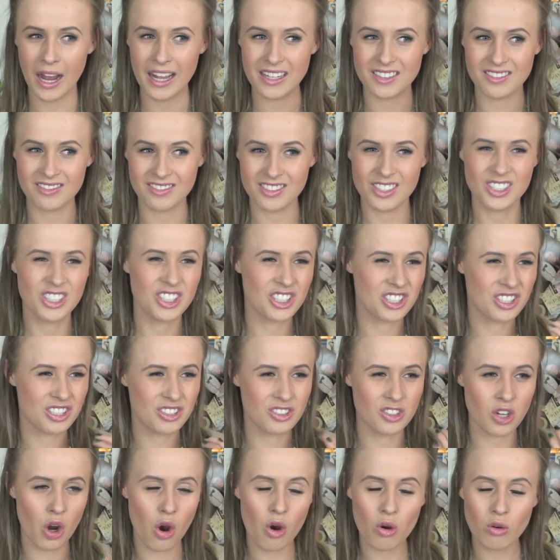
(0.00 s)
I
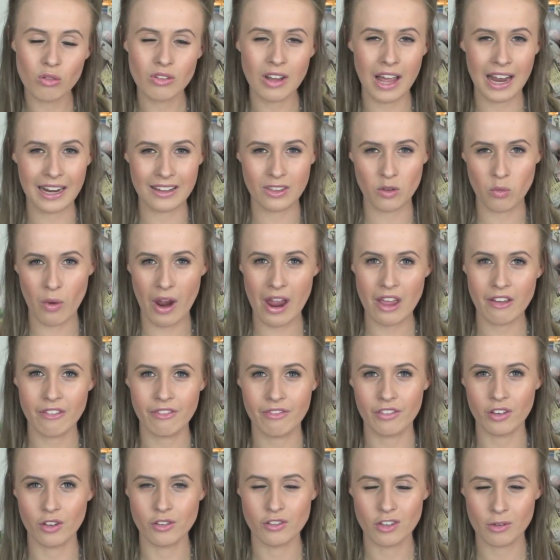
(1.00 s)
just don't like the way it
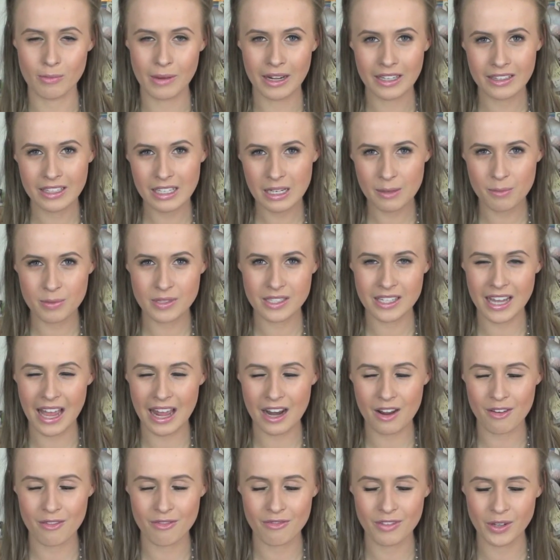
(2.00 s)
feels on my lips
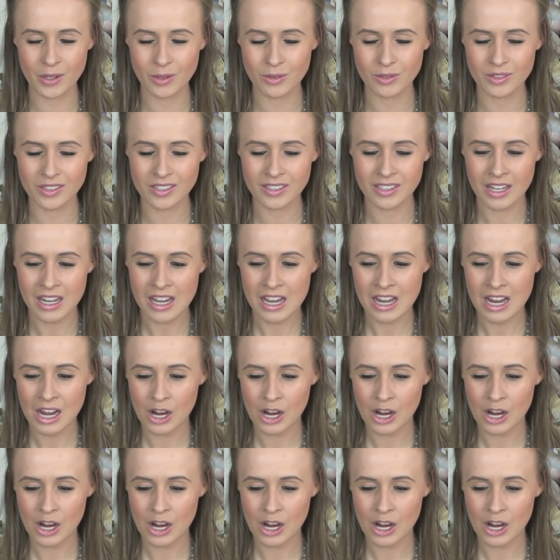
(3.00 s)
and it feels